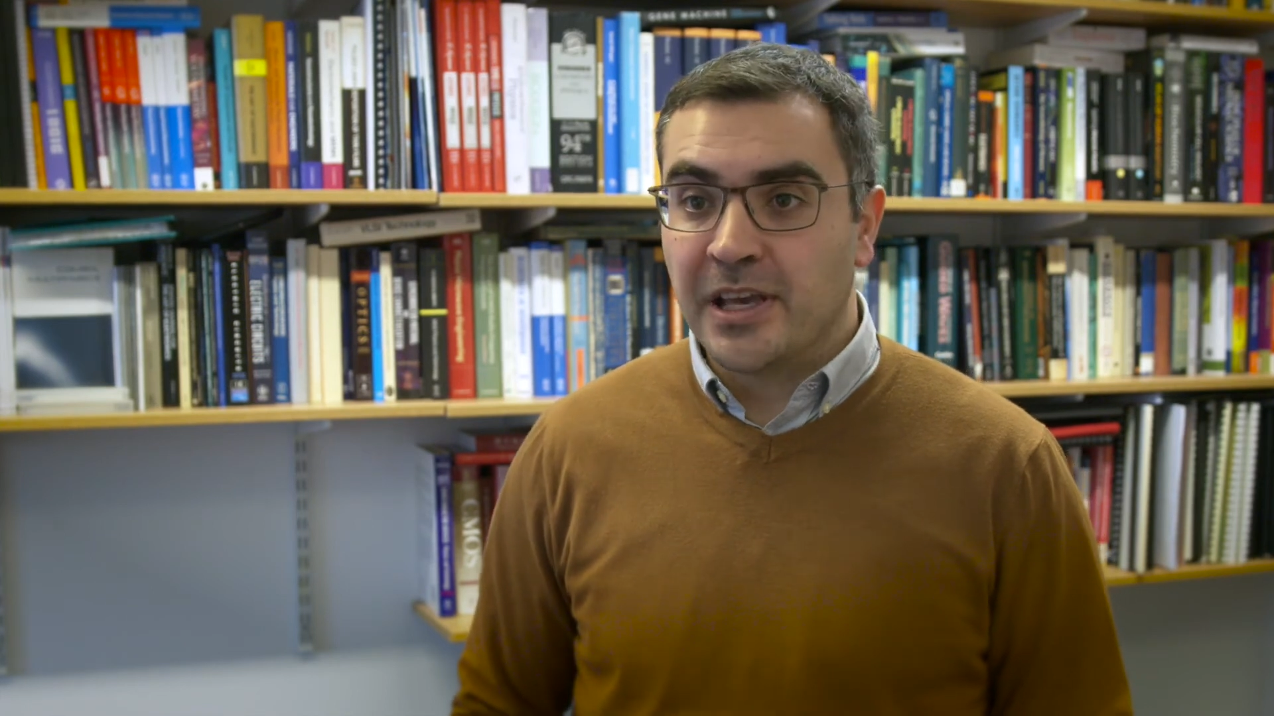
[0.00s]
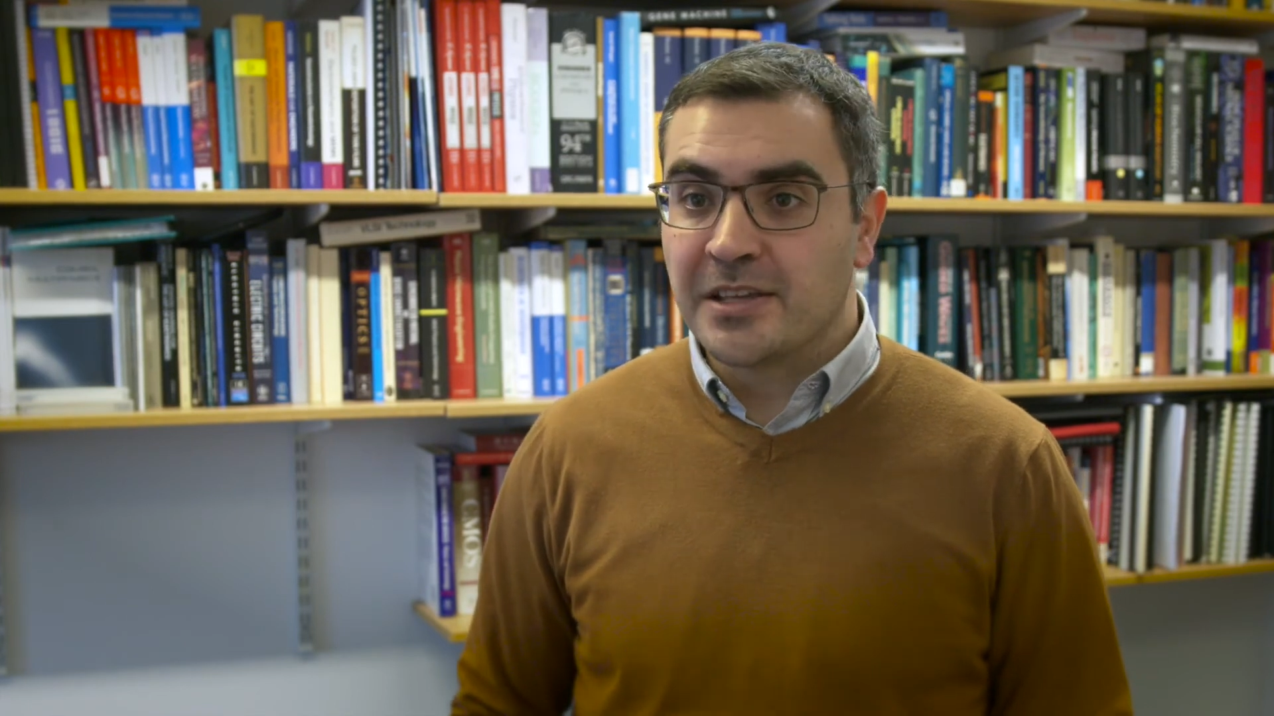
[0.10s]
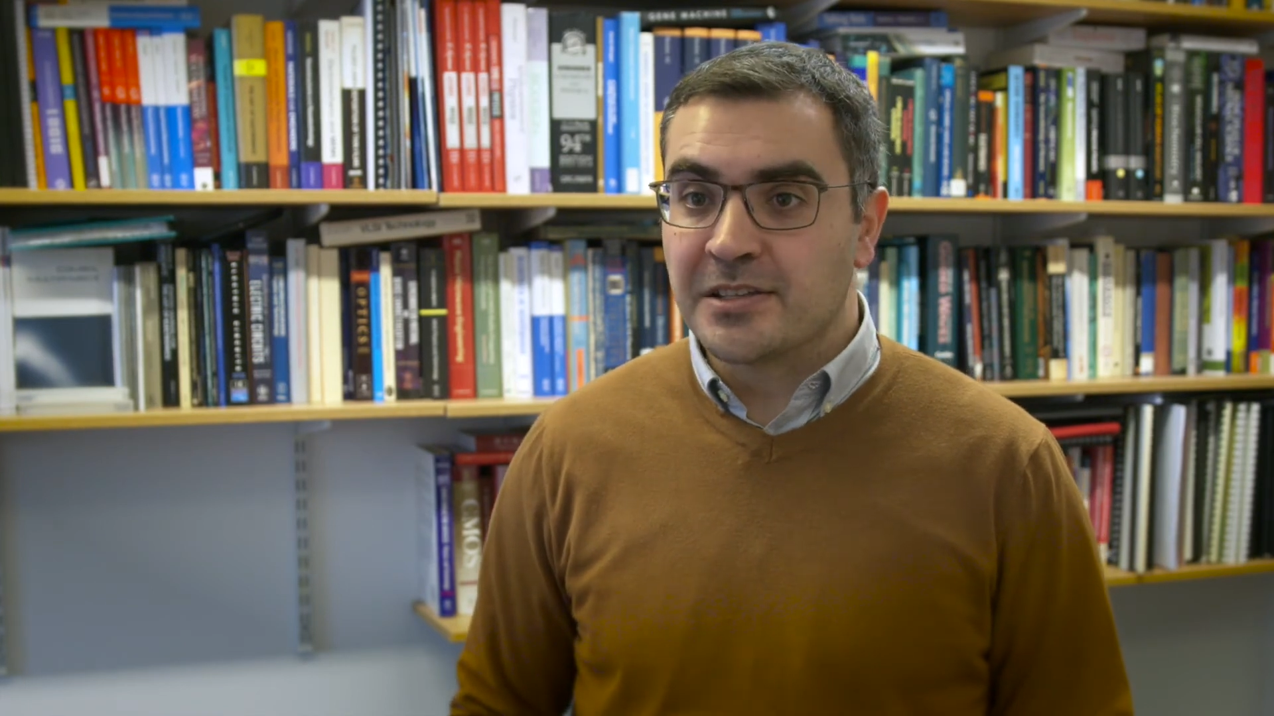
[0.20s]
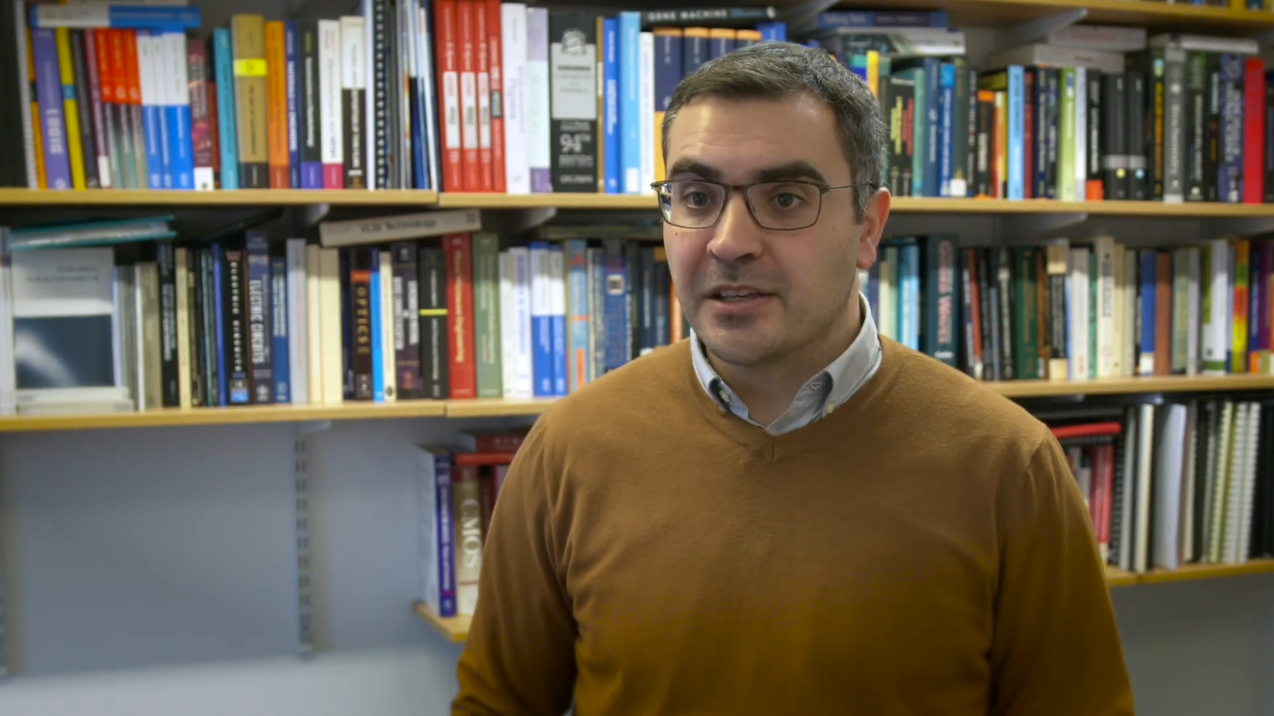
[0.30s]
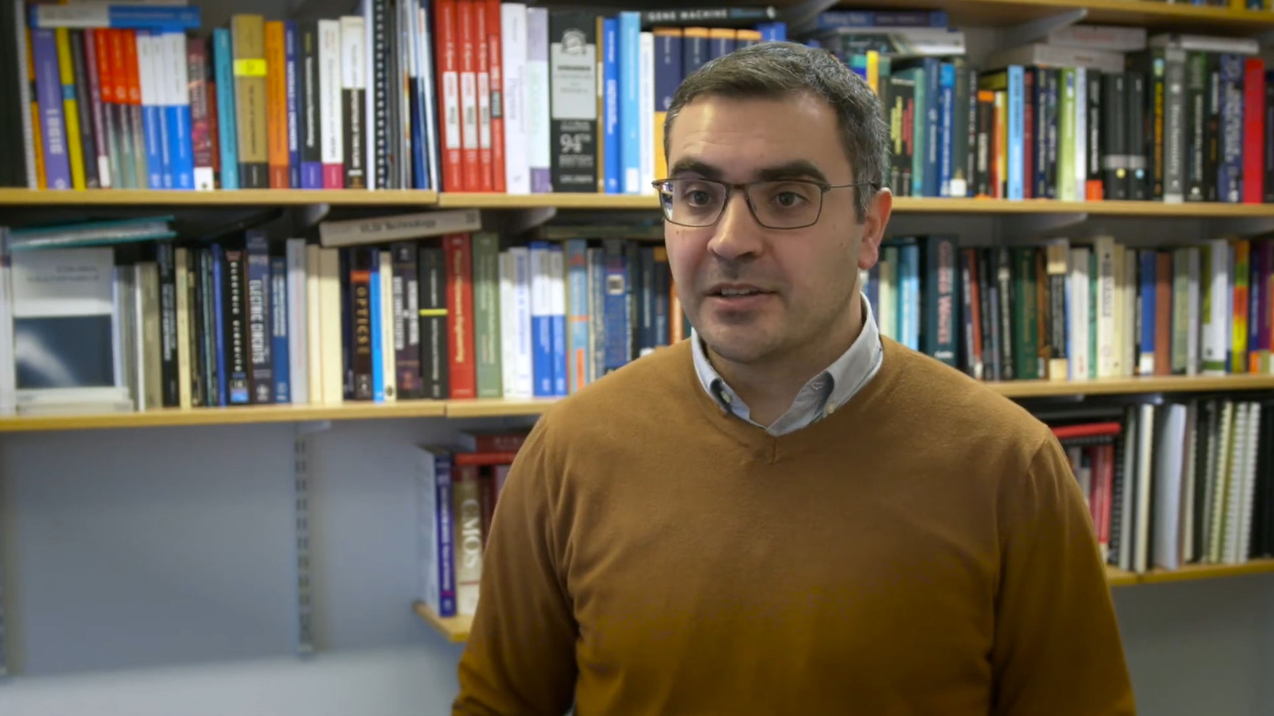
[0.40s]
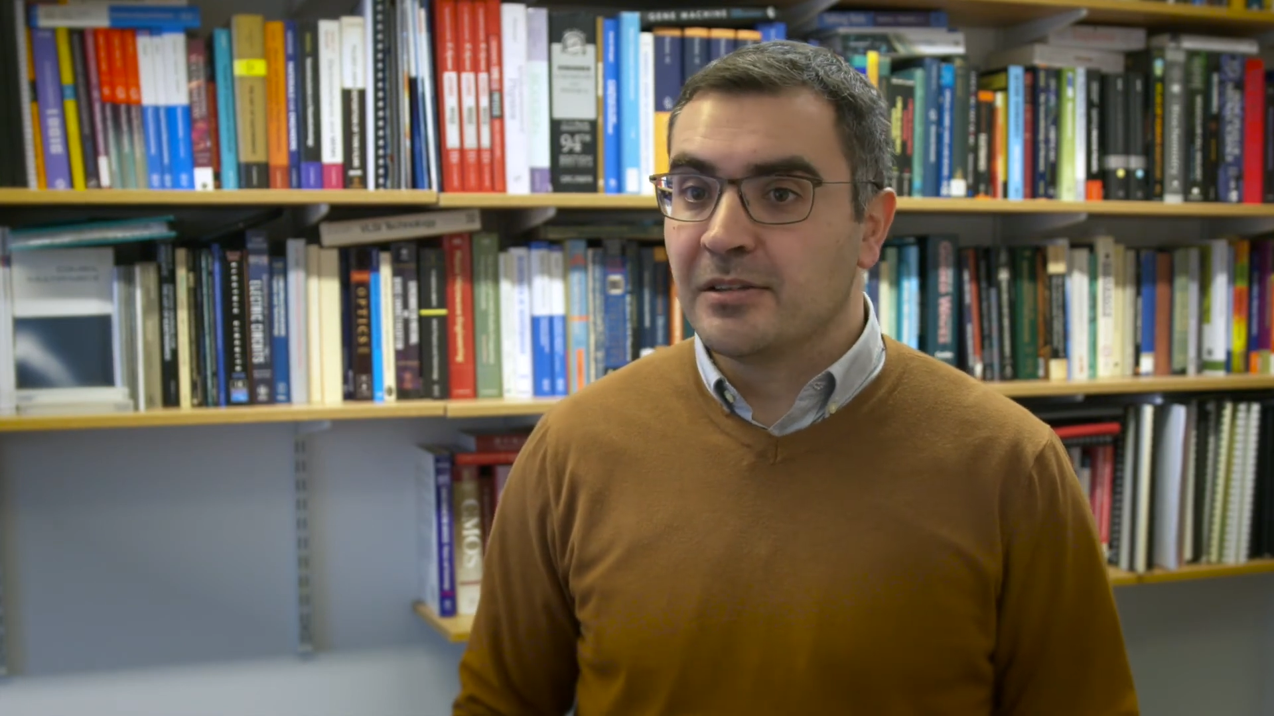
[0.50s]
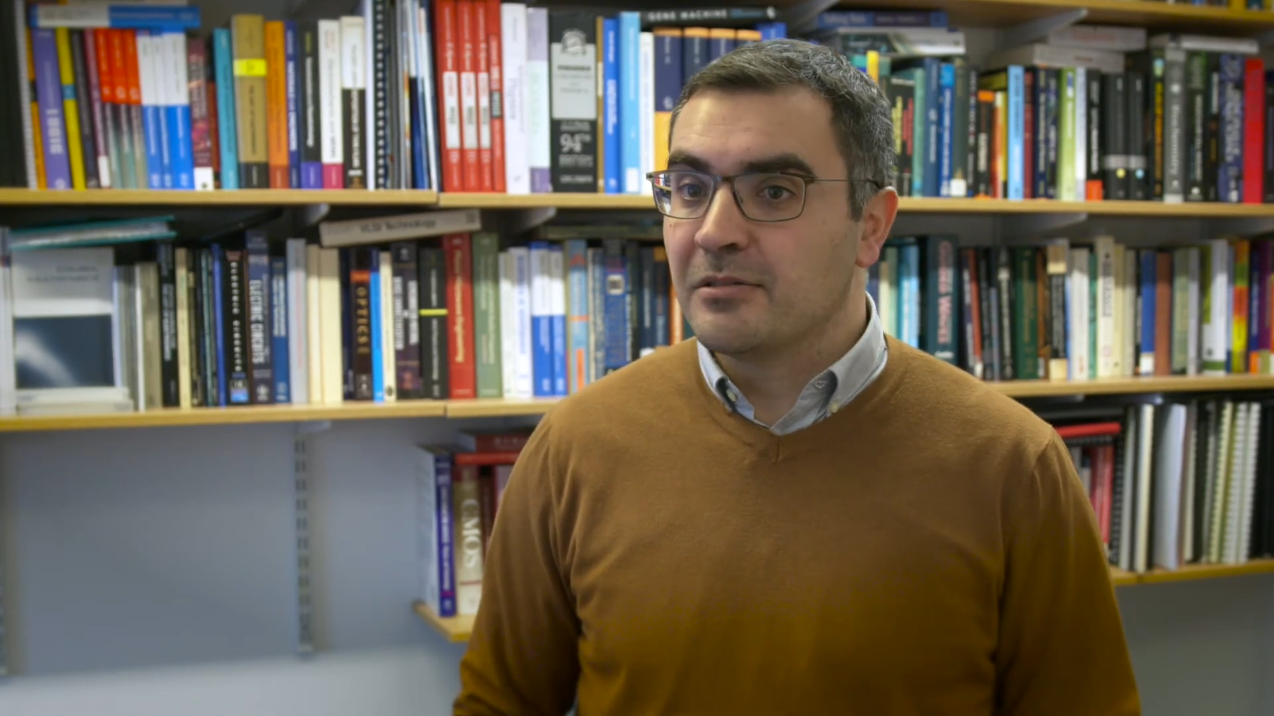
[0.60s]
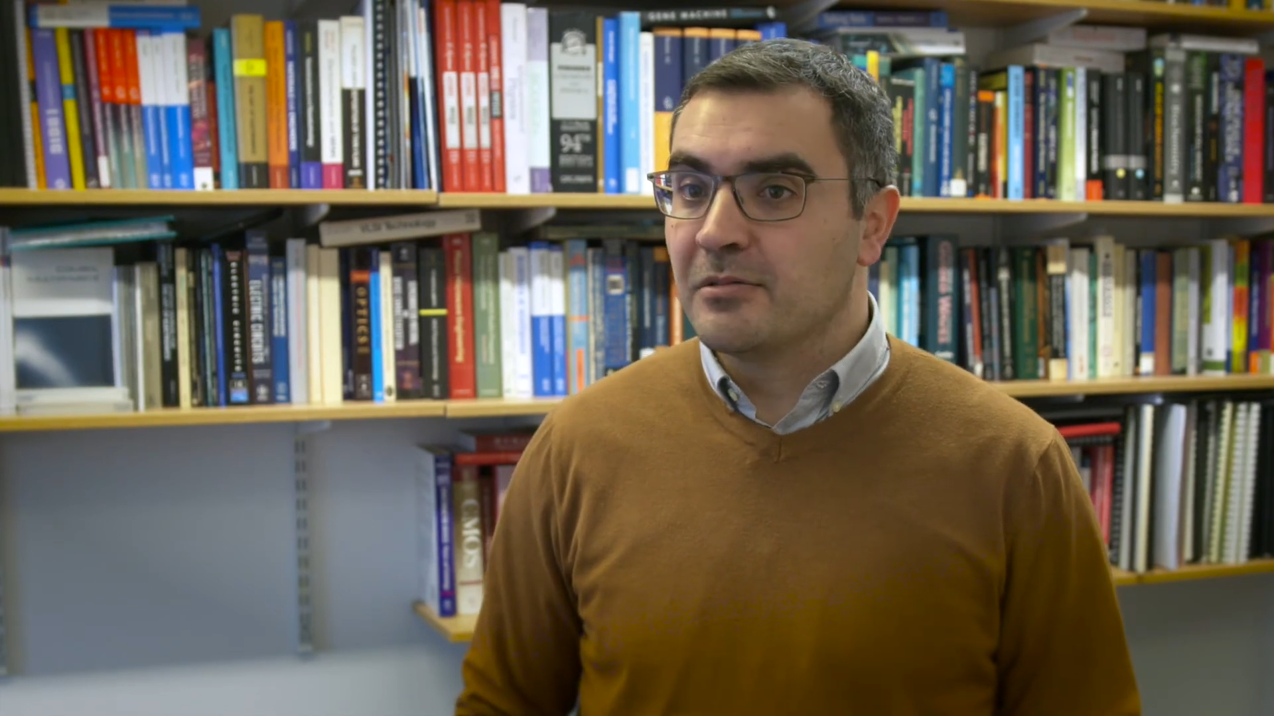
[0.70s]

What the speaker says: is it?